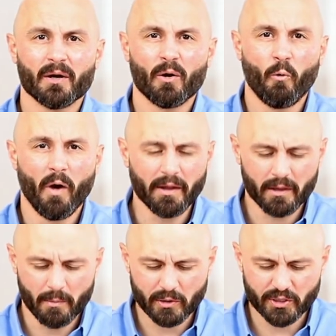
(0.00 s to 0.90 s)
one of
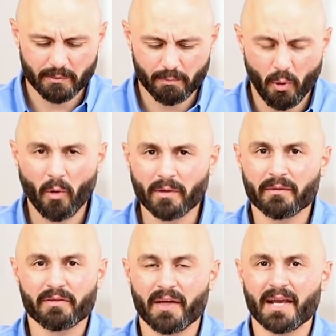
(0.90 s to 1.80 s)
the most
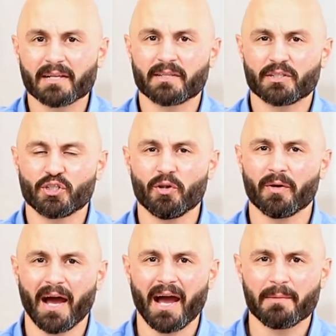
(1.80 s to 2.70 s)
important things that you
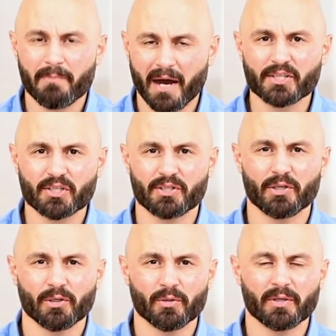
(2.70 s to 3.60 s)
and I must
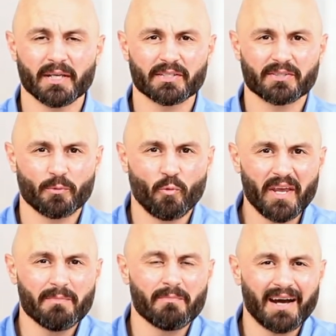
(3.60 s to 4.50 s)
do is
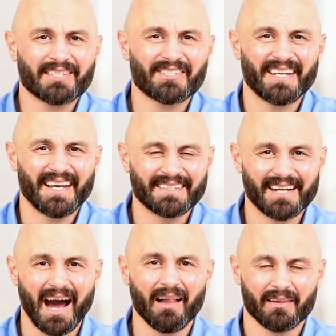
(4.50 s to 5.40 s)
we must
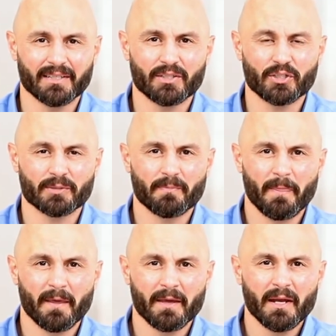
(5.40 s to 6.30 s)
acknowledge
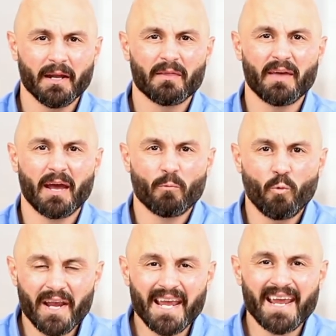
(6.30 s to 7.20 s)
that
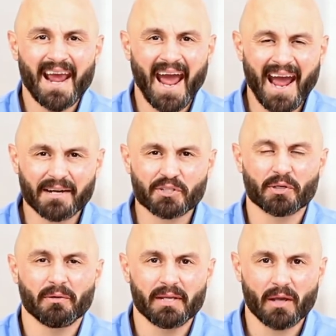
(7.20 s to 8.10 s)
we
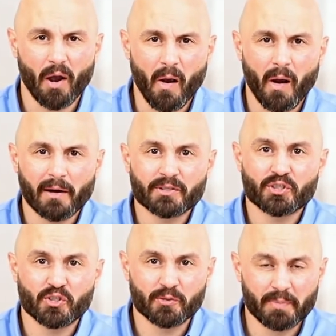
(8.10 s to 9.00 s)
actually are
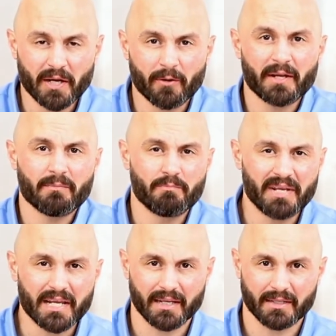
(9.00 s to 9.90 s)
spirit
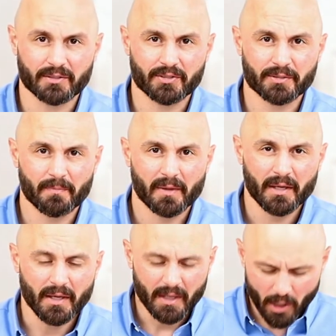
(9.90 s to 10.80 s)
beings.
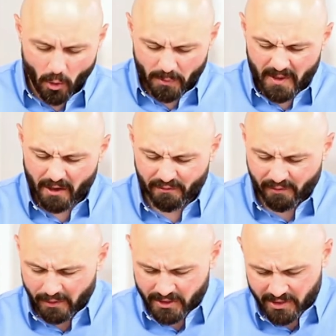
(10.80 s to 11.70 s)
Go with me to
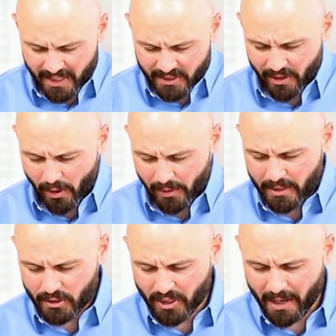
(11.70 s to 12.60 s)
1
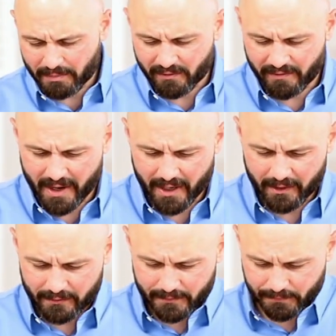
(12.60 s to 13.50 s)
Thessalonians chapter 5,